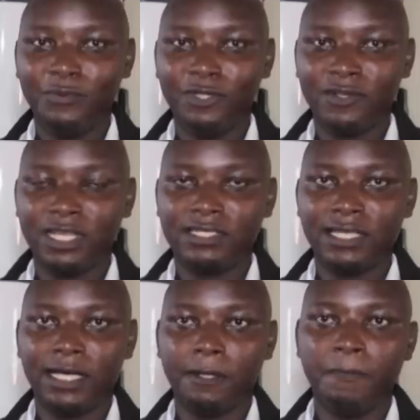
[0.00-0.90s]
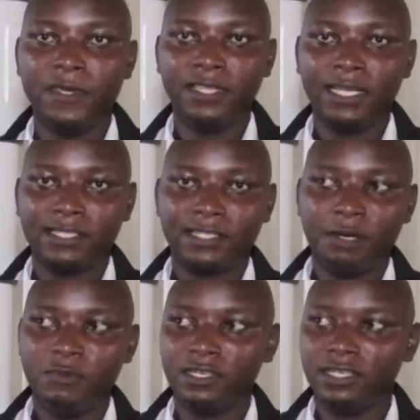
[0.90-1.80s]
We know that uh, in the next
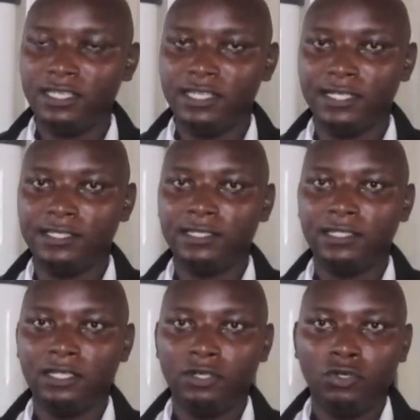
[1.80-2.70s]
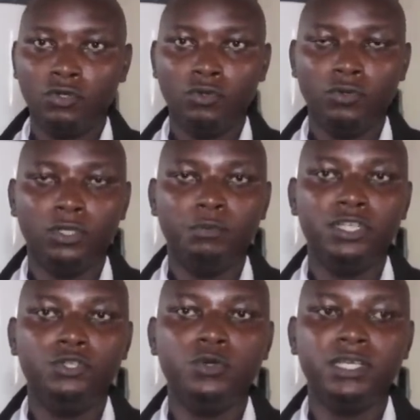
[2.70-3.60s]
coming years, we'll
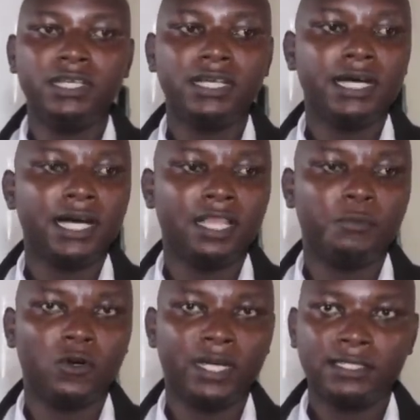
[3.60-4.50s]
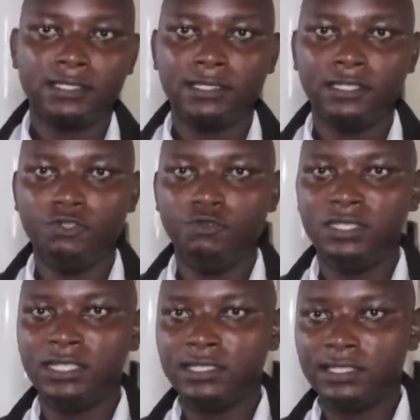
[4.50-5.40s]
be doing other products,
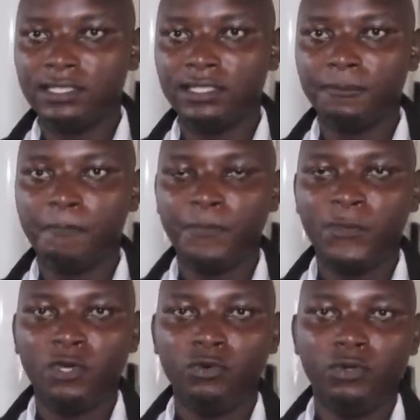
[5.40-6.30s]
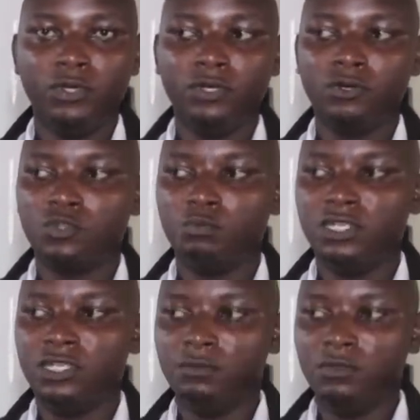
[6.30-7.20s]
juices. We also
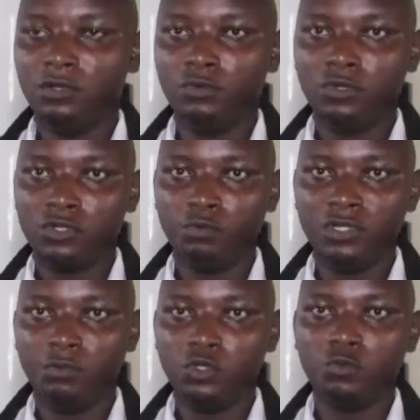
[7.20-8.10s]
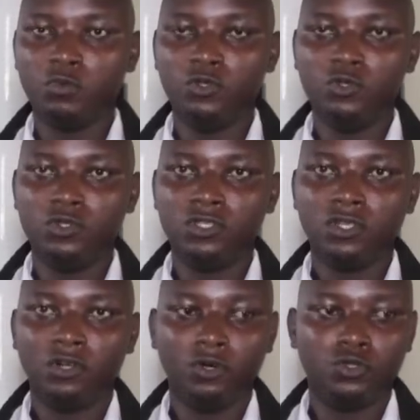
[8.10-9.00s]
be we also be able to produce
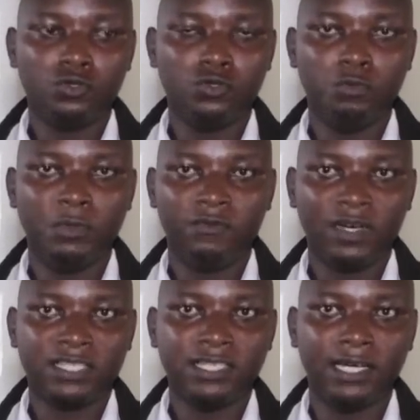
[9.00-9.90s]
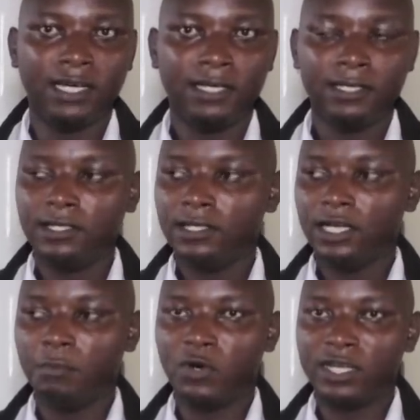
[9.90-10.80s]
or to manufacture
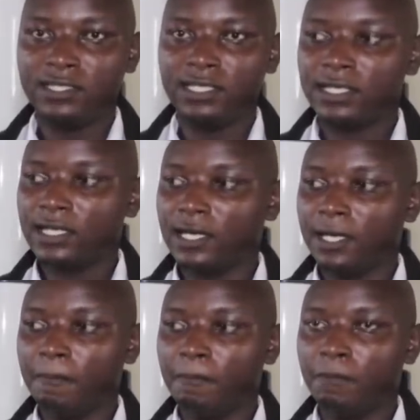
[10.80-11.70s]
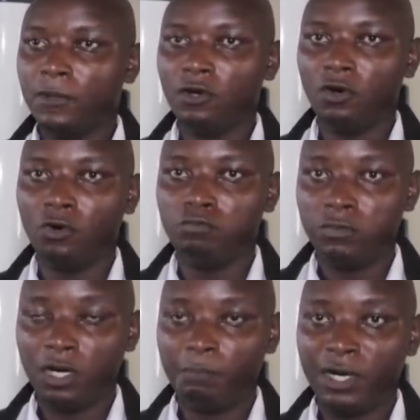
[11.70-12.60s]
a plastic um,
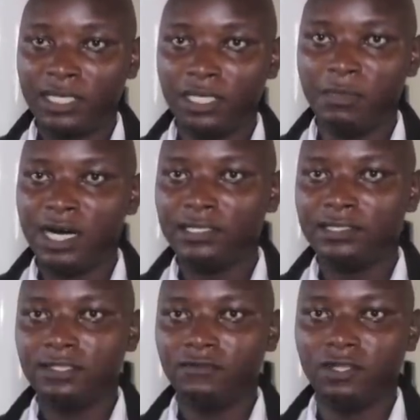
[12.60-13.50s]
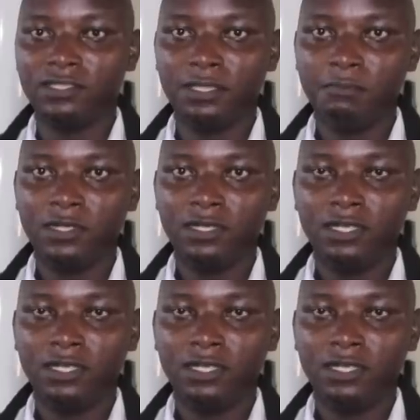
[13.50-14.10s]
or a packing bags for the same,